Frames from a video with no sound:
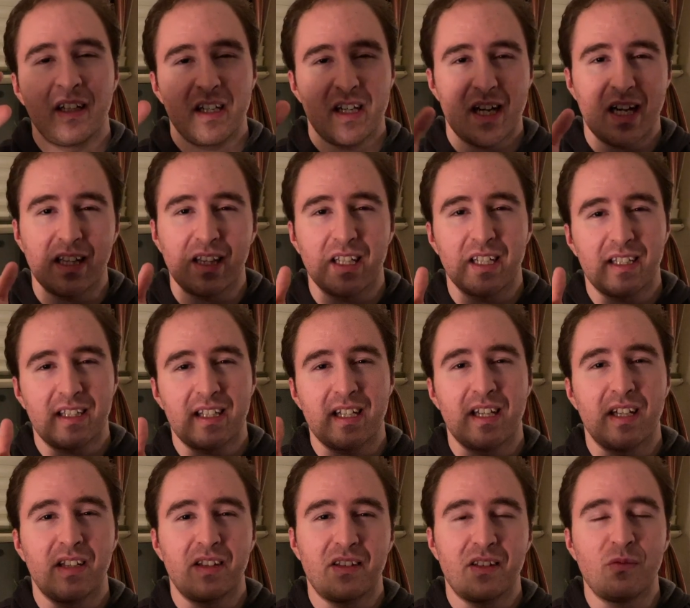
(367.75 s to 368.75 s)
and like the
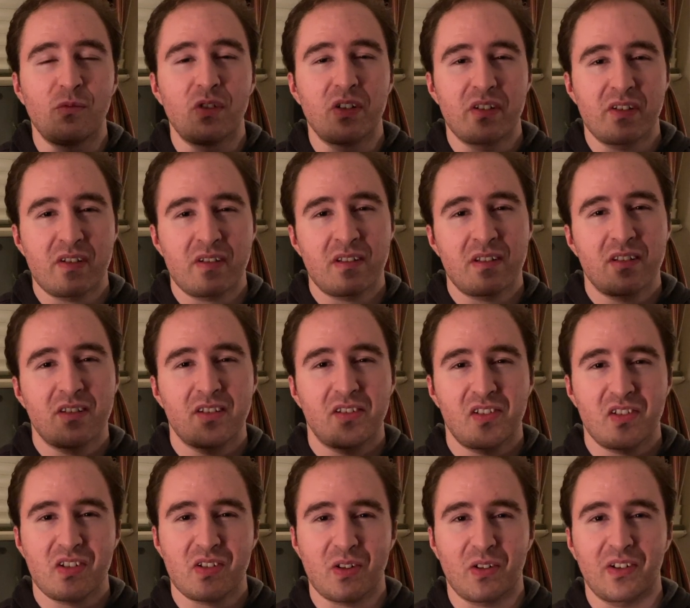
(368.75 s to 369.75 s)
healthy ones
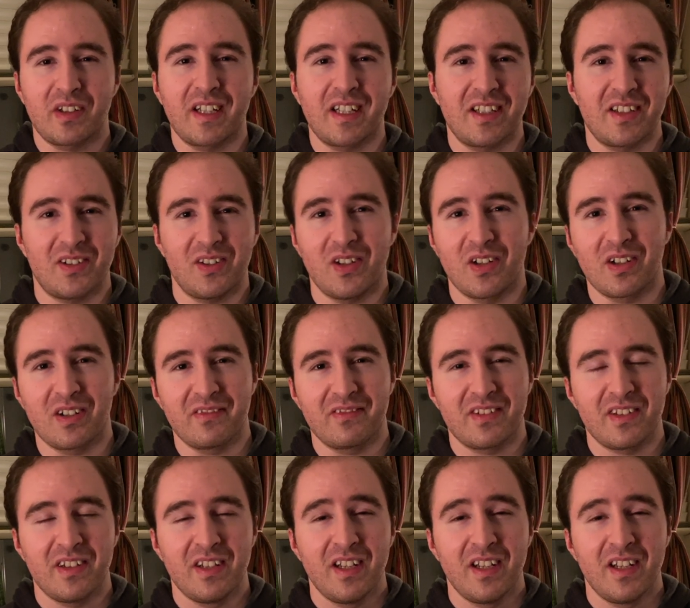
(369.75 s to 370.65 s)
start getting carved,